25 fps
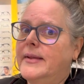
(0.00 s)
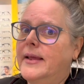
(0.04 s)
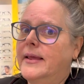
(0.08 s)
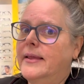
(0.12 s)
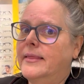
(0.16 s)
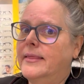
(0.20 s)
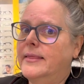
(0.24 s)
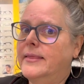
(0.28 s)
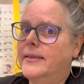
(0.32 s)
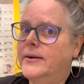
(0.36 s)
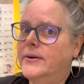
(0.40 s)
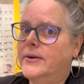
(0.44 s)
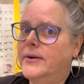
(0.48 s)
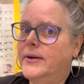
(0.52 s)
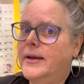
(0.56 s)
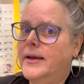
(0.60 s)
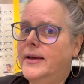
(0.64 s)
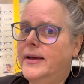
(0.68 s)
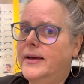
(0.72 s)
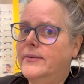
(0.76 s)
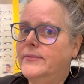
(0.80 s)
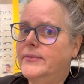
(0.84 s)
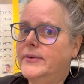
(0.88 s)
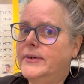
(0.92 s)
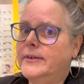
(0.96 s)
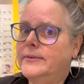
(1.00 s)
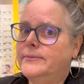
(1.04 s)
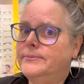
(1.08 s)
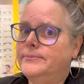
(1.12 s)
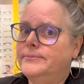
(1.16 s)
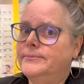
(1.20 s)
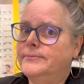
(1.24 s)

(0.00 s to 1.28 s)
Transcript: there you have it,